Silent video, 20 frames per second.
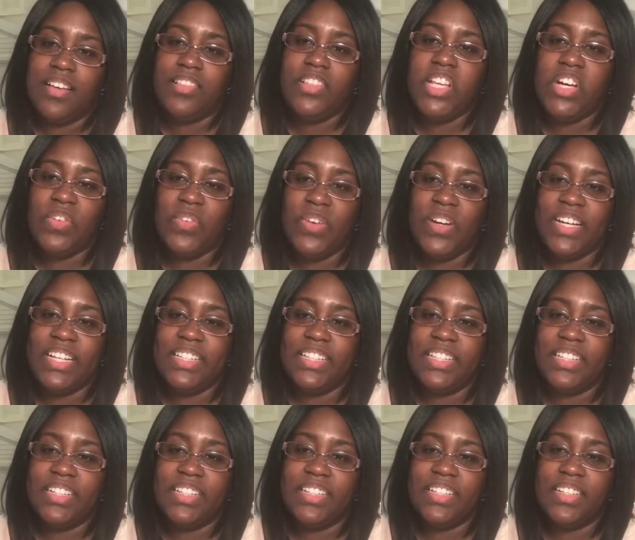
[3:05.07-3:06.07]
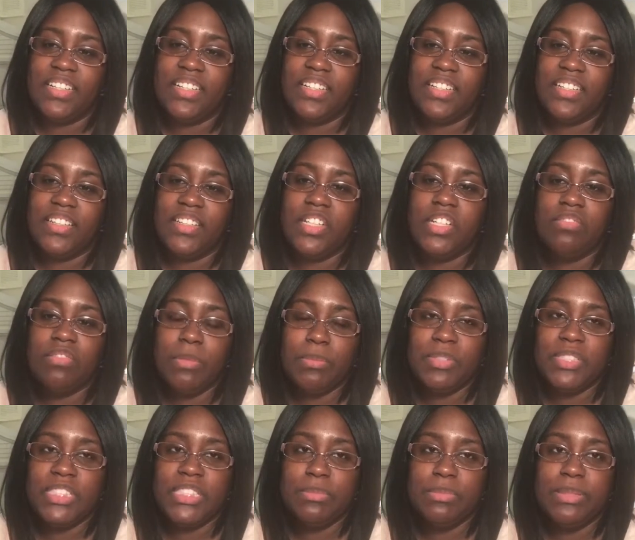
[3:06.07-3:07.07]
no one, no
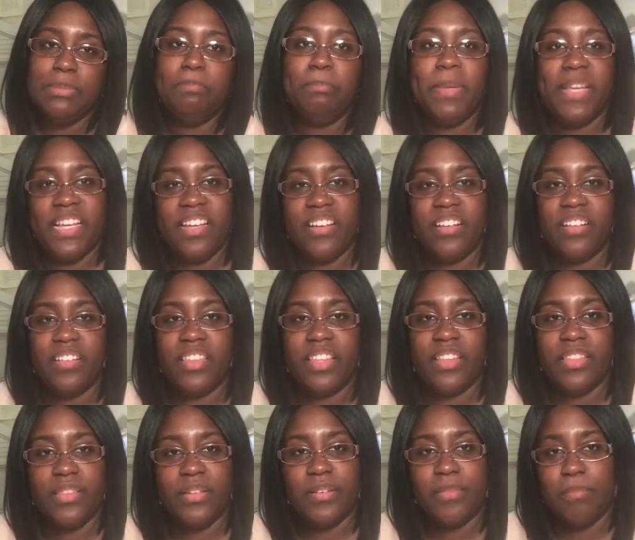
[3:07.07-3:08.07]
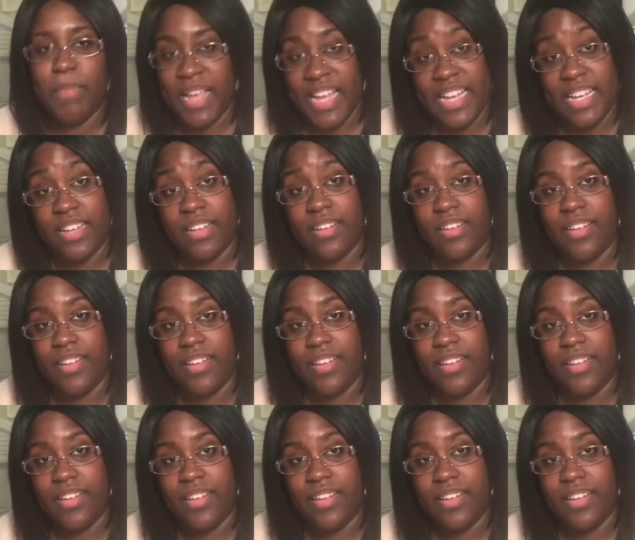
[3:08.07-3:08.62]
woman should be bigger than their man.